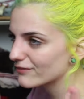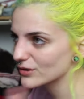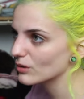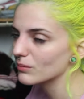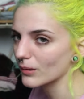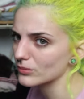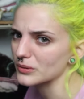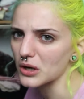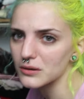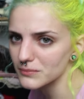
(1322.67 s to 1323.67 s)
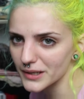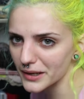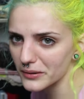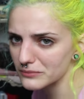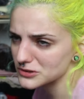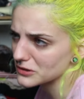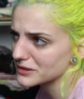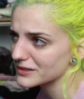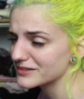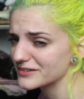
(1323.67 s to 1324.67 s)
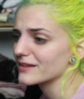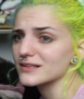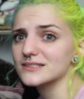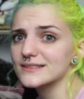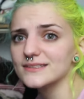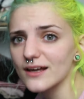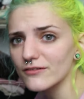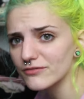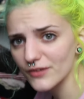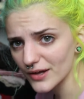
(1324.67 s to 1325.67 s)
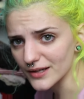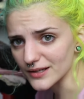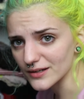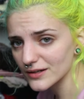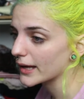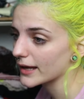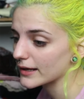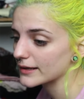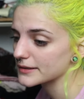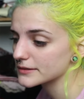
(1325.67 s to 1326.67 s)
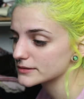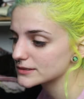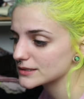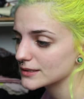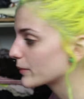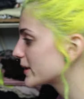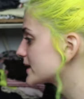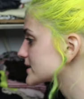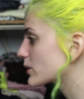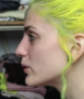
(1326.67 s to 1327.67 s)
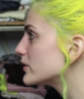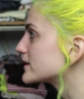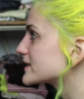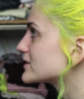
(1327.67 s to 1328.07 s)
happy you're probably gone by now, I'm sorry. This is not fun and I mean it's cool, it's